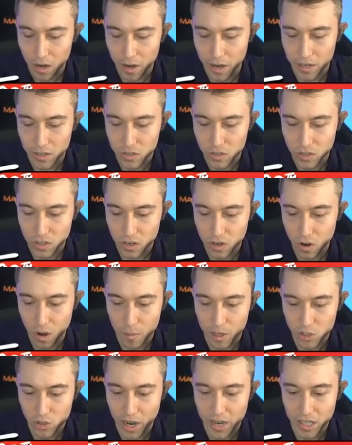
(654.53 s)
All right, so
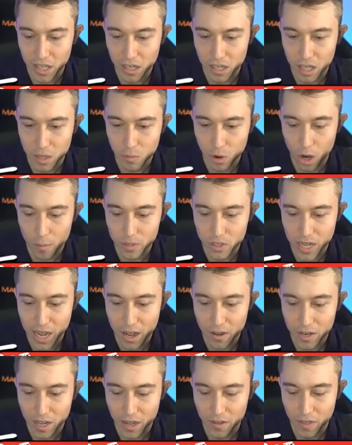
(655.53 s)
I'm going to try to get E-Barbs
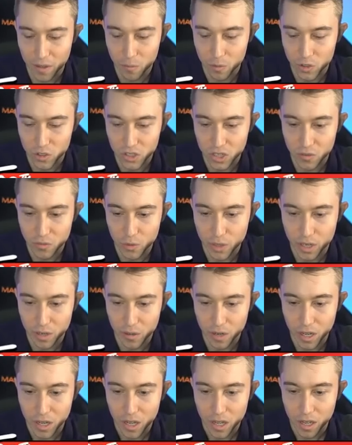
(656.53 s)
down, and then we'll see if we
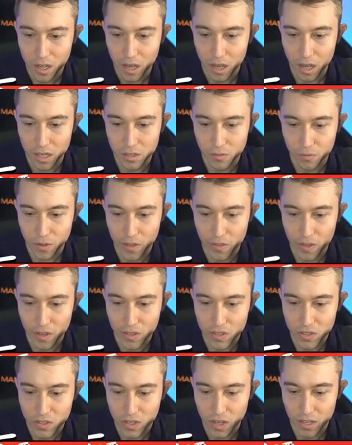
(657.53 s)
can uh, defend
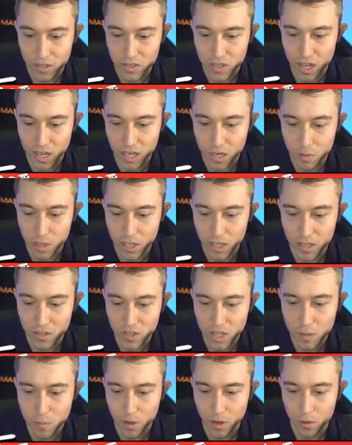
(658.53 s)
this. It's not going to be
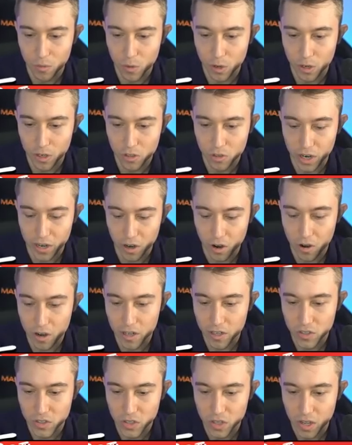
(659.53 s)
easy, but we're going to try our
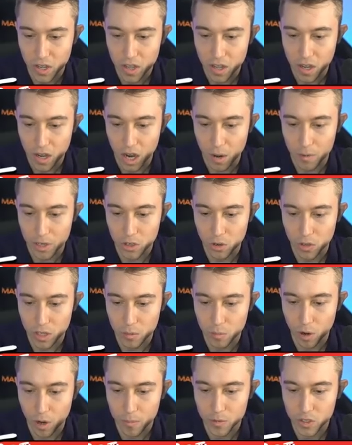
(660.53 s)
hardest. I'm going to go
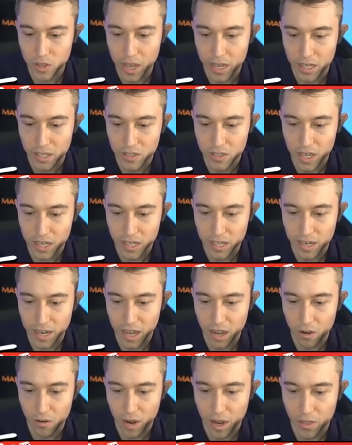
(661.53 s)
E-Barbs any second
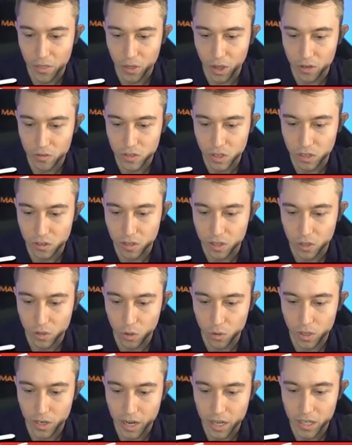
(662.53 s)
now. I thought he was going to click
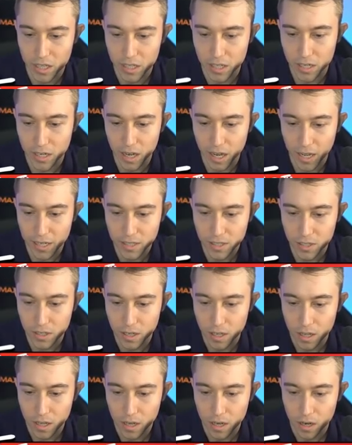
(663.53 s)
the Golden Knight. He did not.
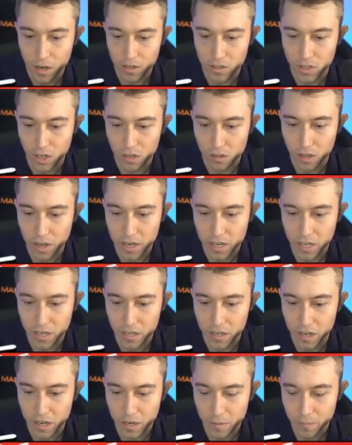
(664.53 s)
Right, he's going to
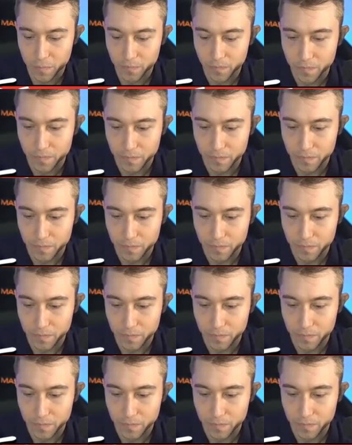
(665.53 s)
Lightning here.